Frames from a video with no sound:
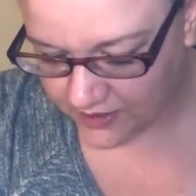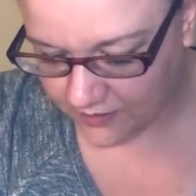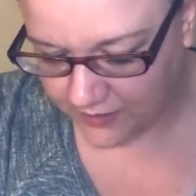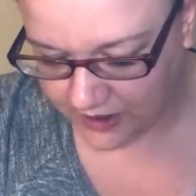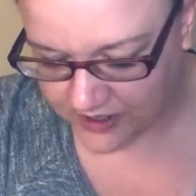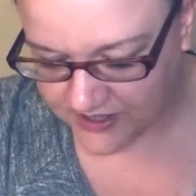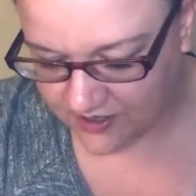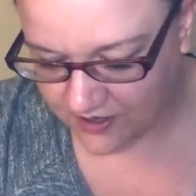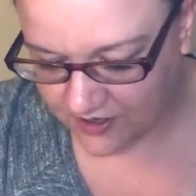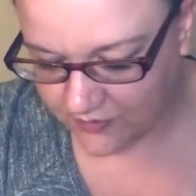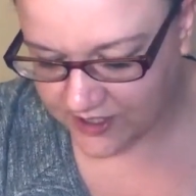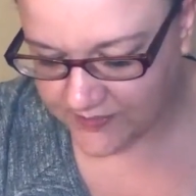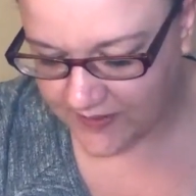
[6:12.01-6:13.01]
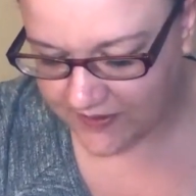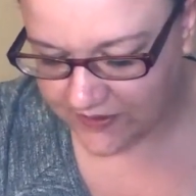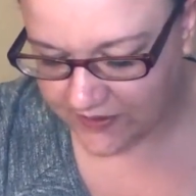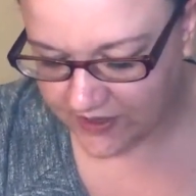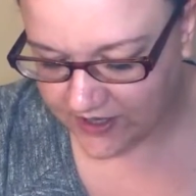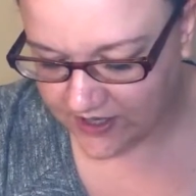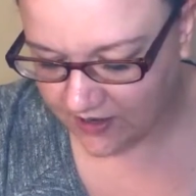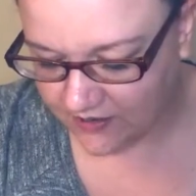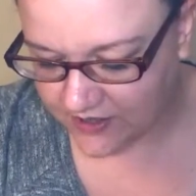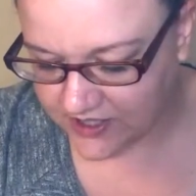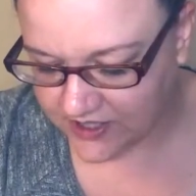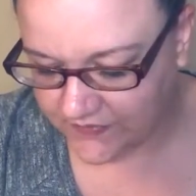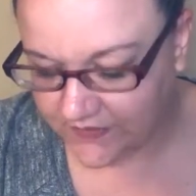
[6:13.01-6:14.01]
So personal, we spent
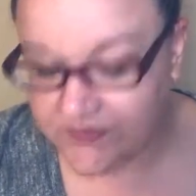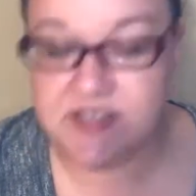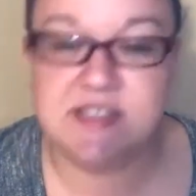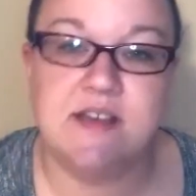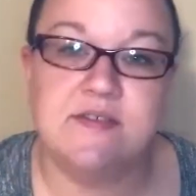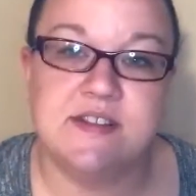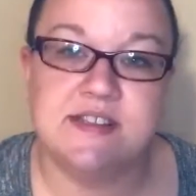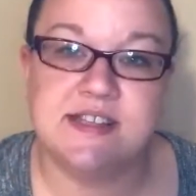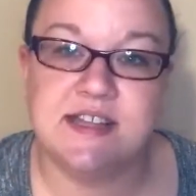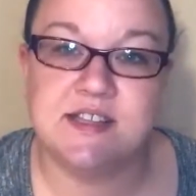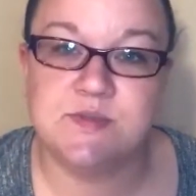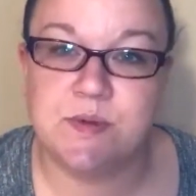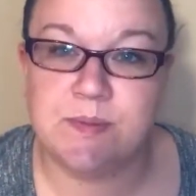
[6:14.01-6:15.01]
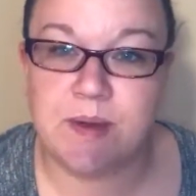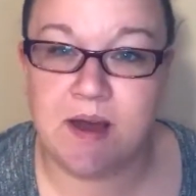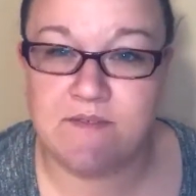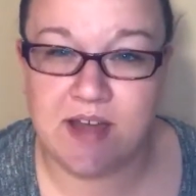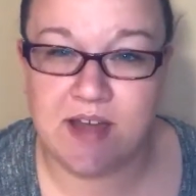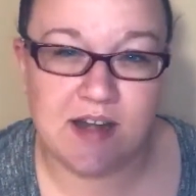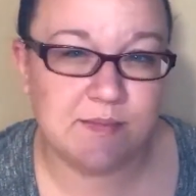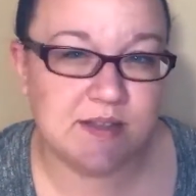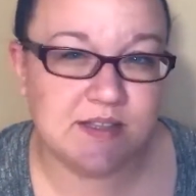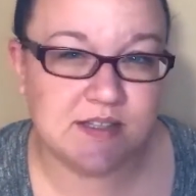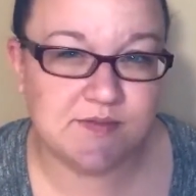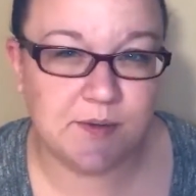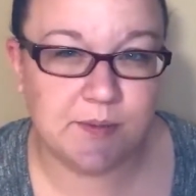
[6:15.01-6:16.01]
$30.57. We bought
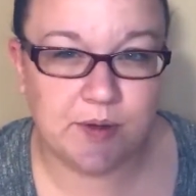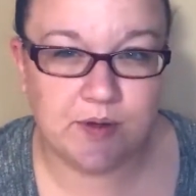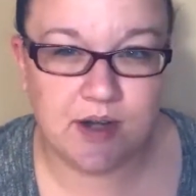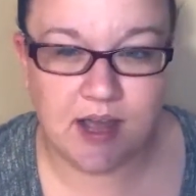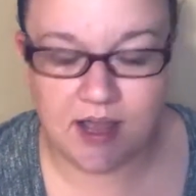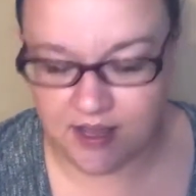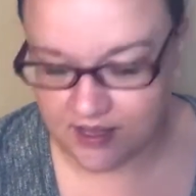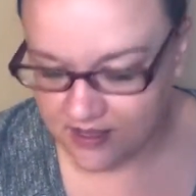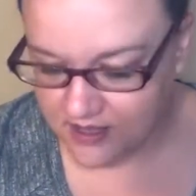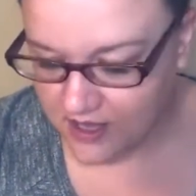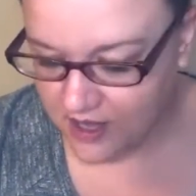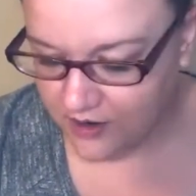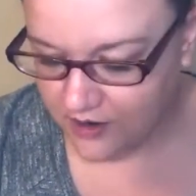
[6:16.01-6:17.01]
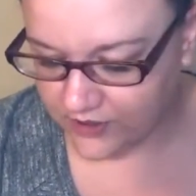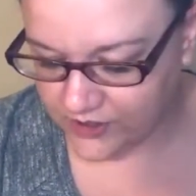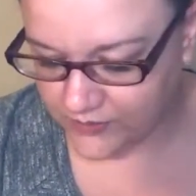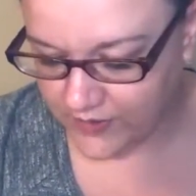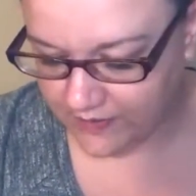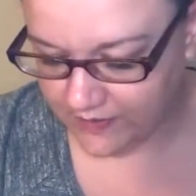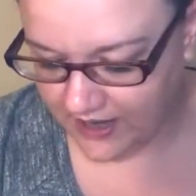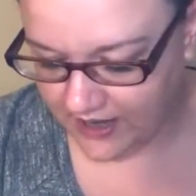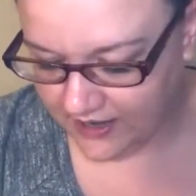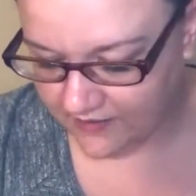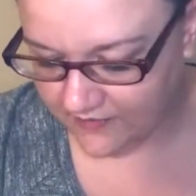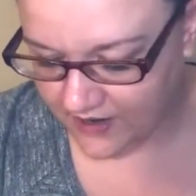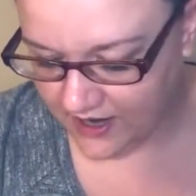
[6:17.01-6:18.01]
vitamins for Bo and I, which we were
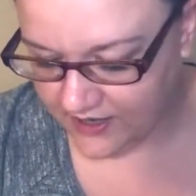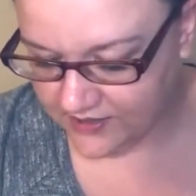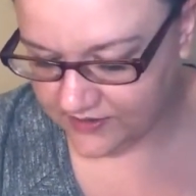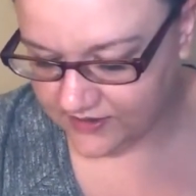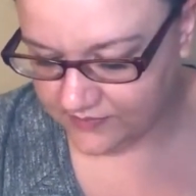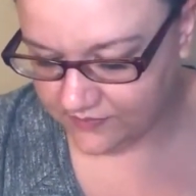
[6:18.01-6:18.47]
negative on.